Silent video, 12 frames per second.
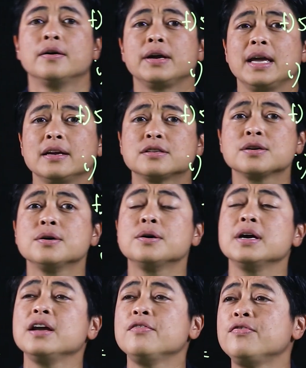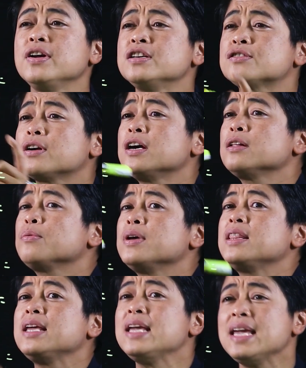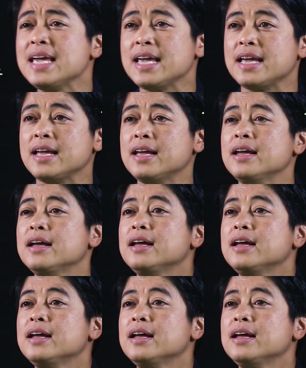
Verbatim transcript: Okay, so if we start with E,